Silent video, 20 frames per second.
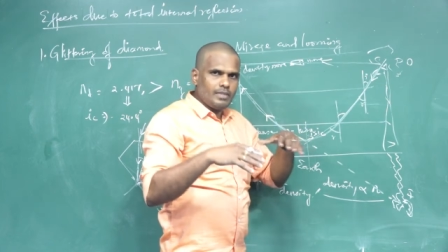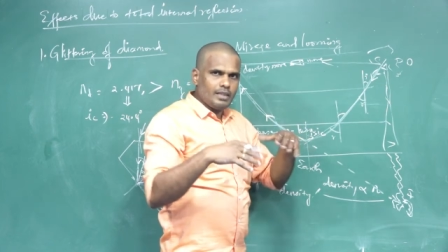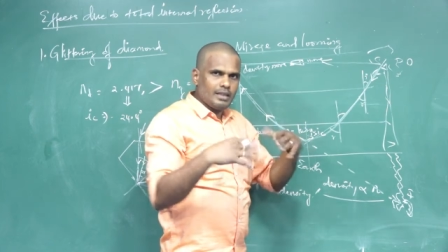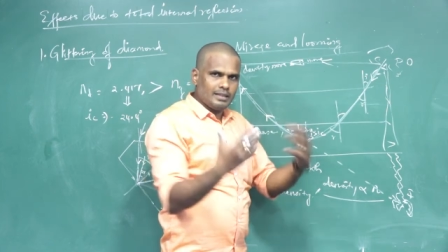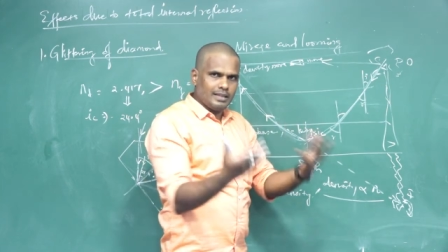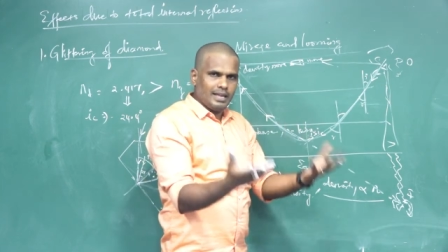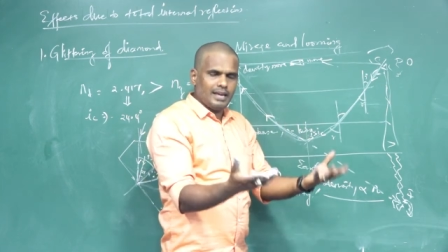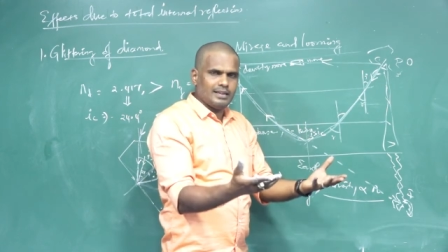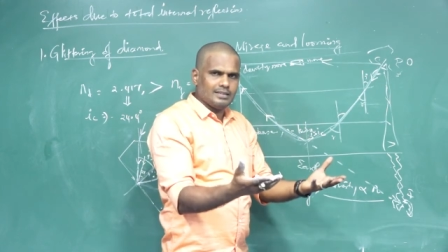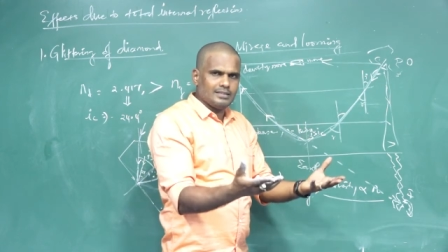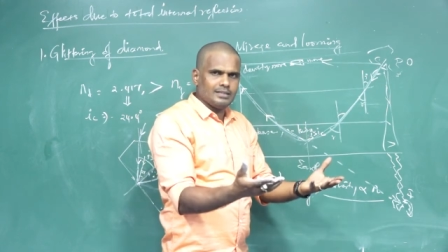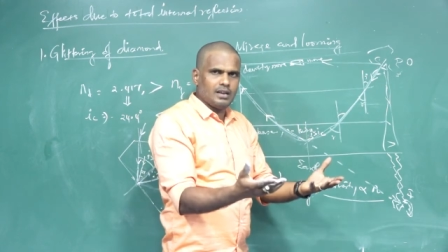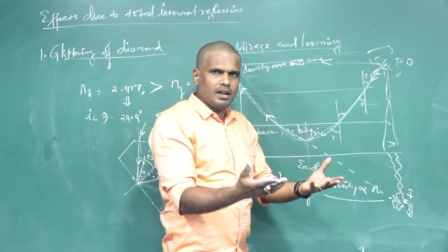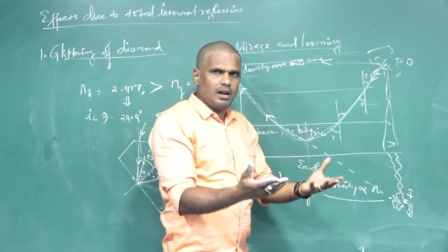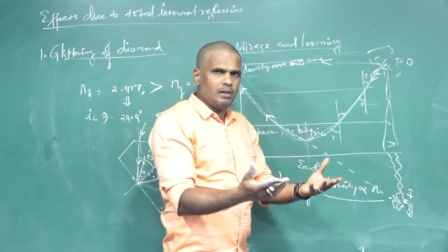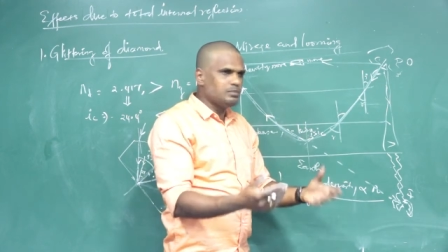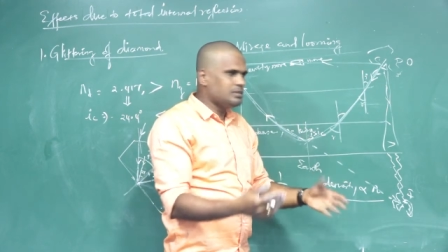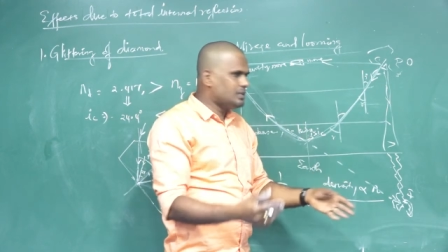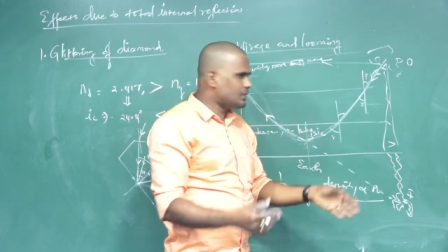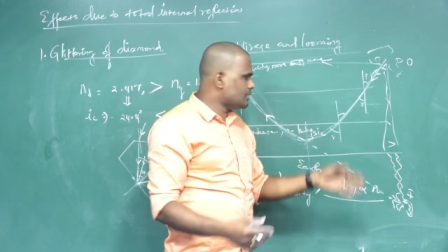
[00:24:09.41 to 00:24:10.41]
there is an
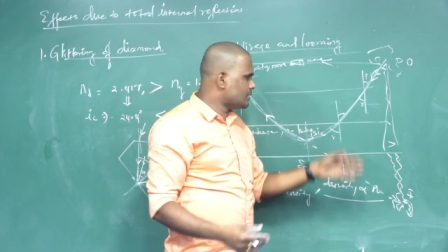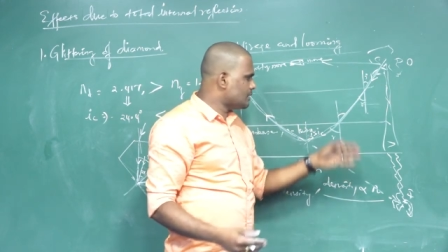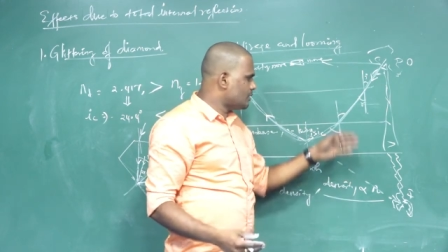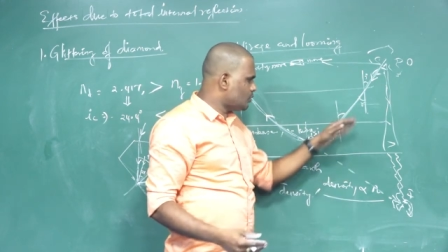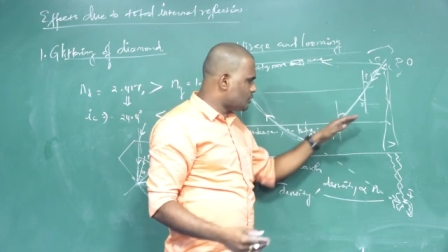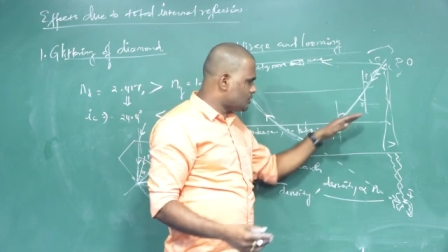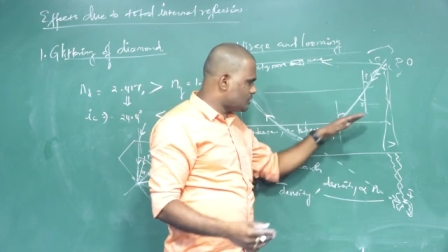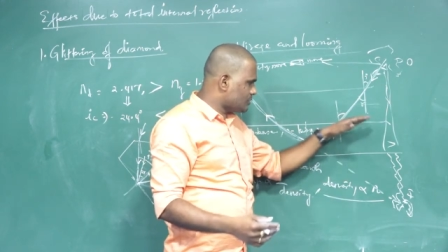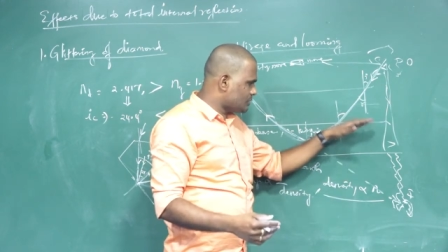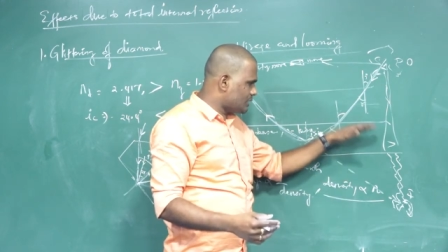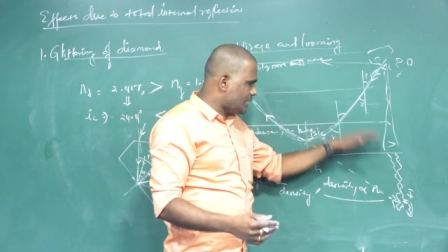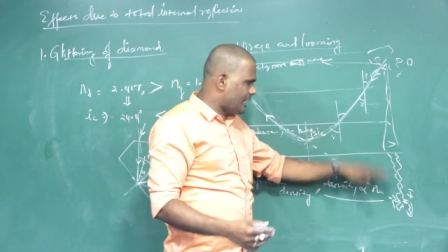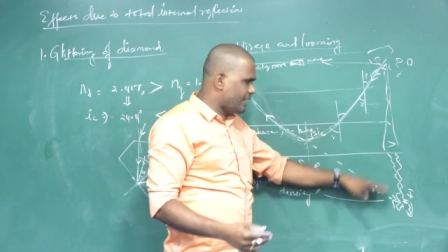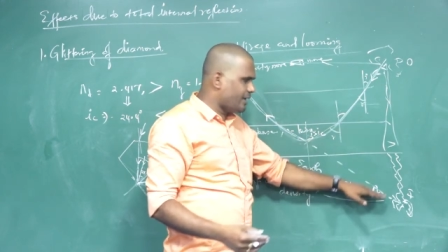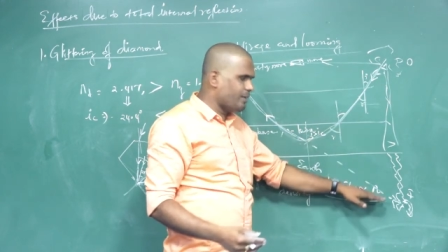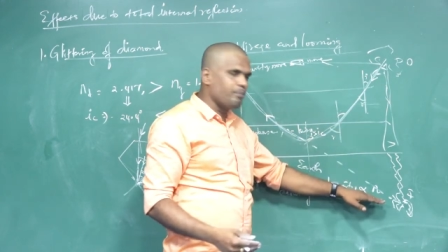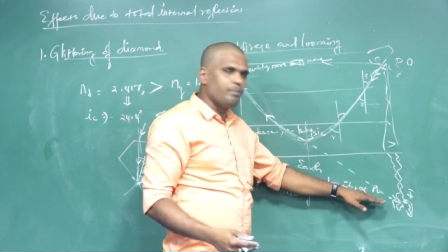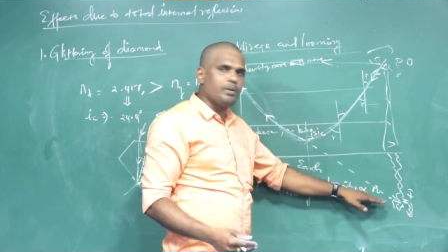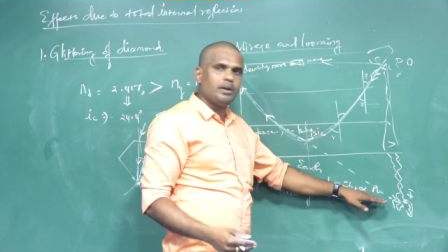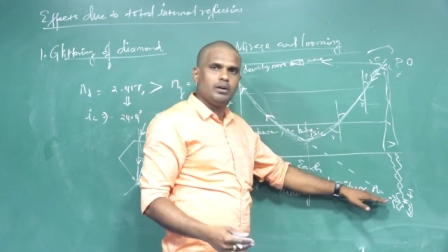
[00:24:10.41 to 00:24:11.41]
object which is
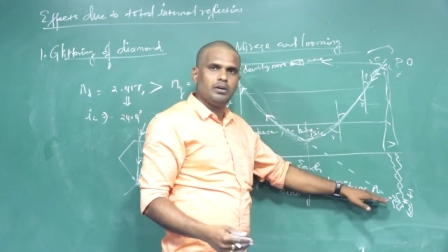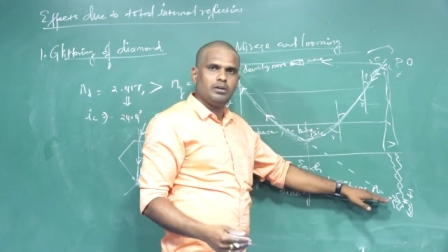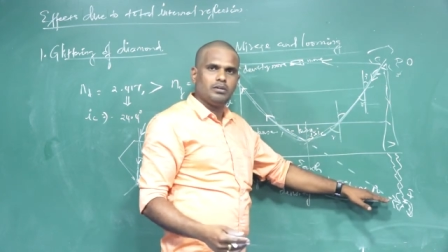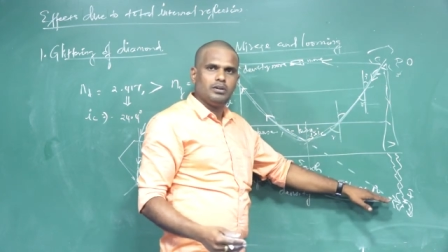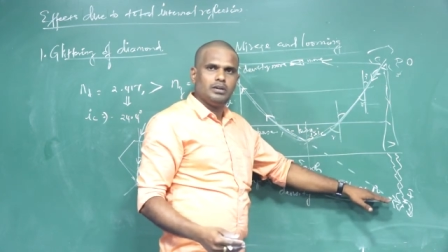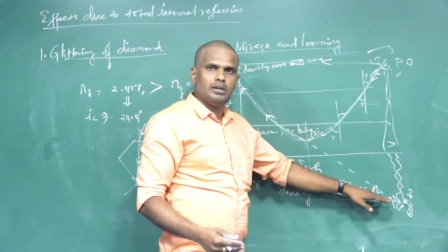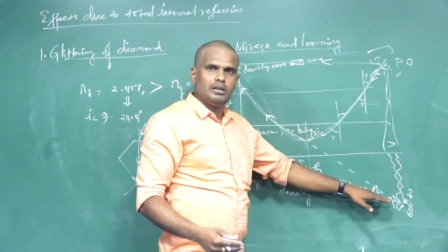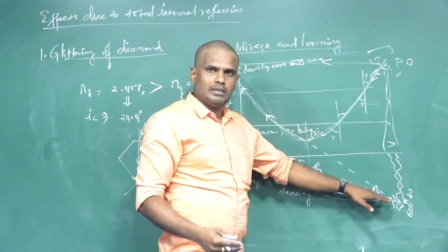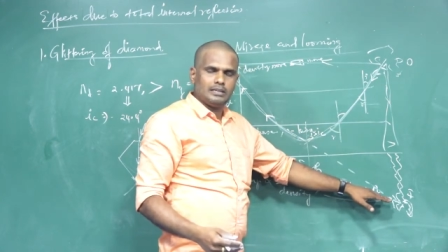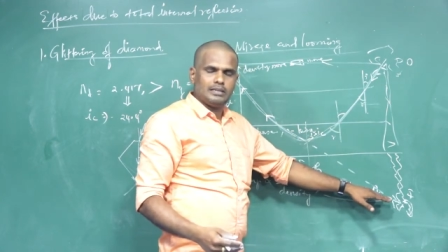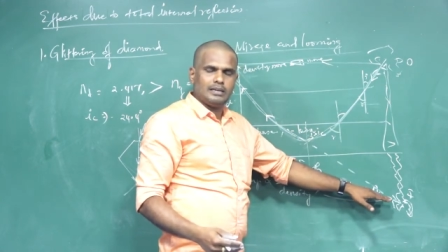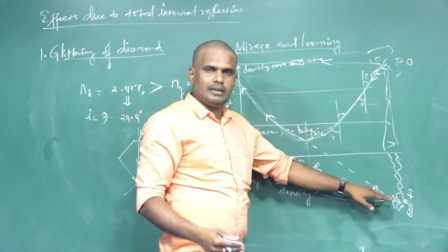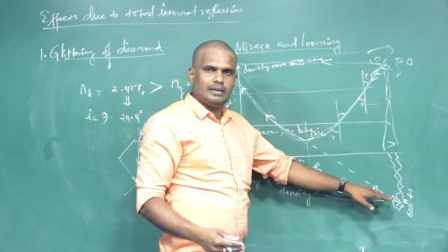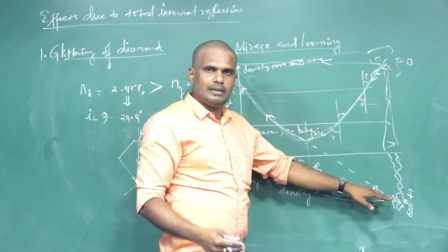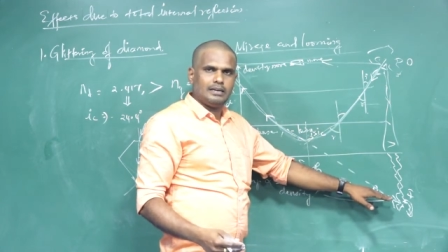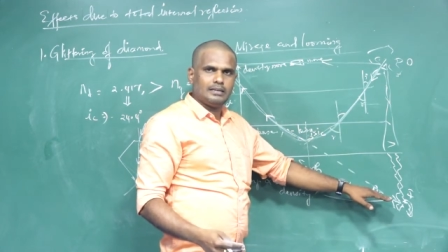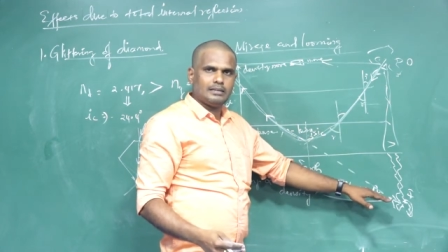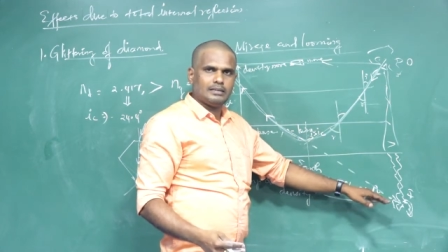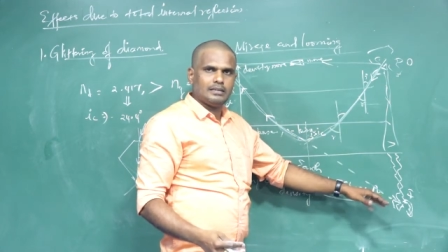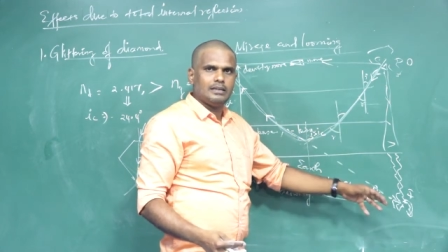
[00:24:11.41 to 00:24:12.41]
lying below the
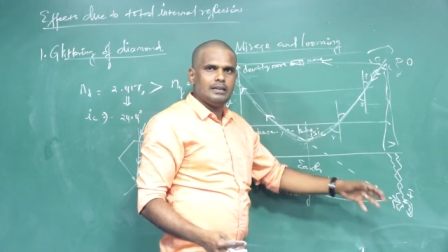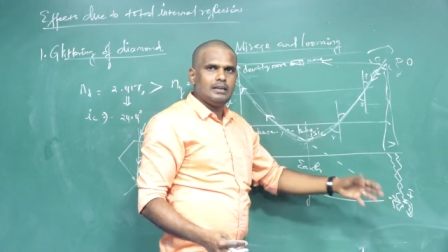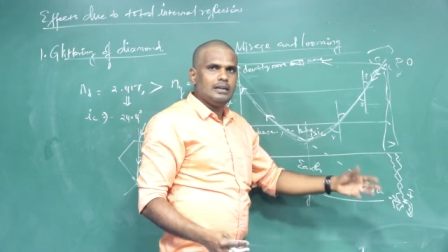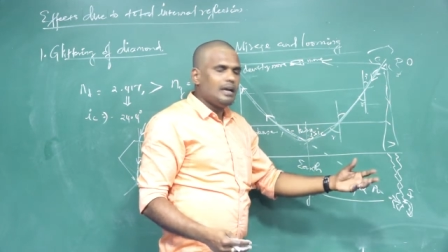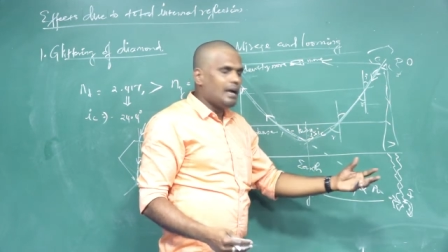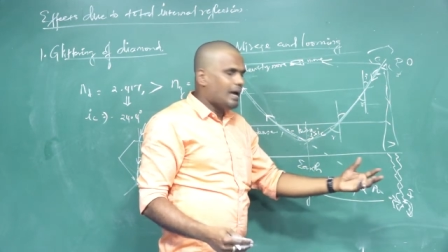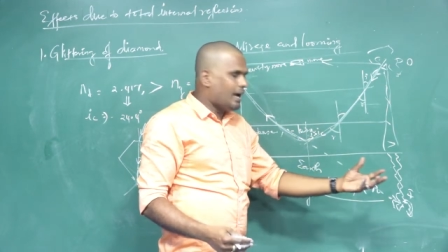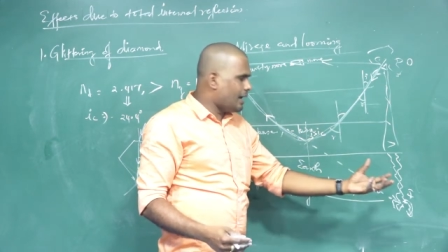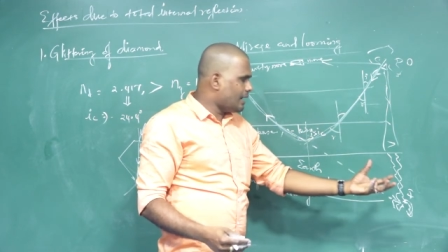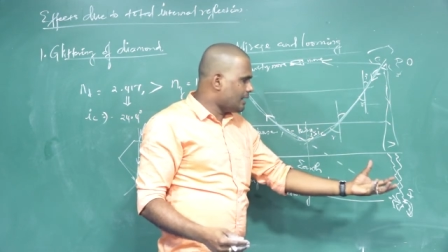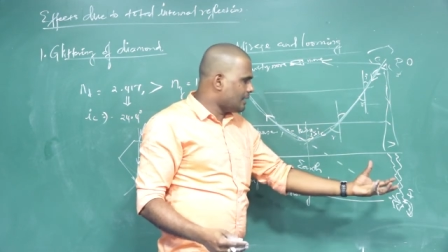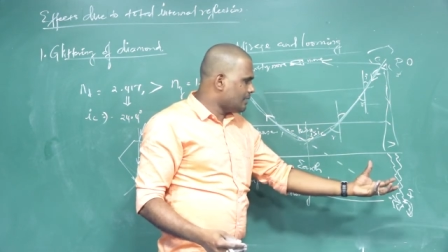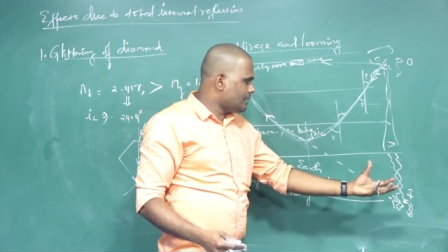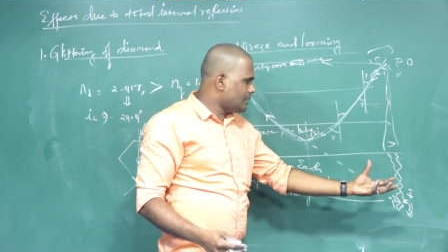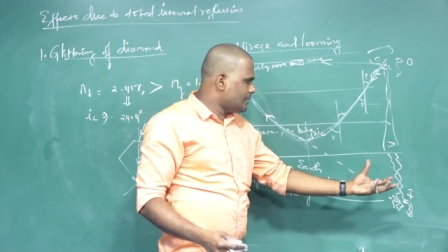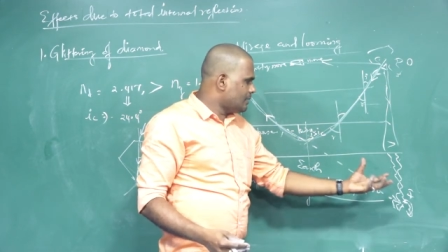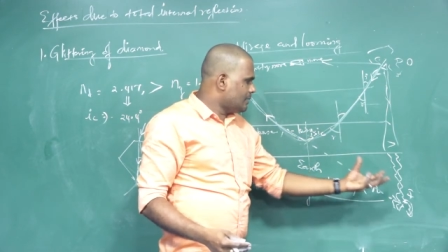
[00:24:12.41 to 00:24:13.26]
earth and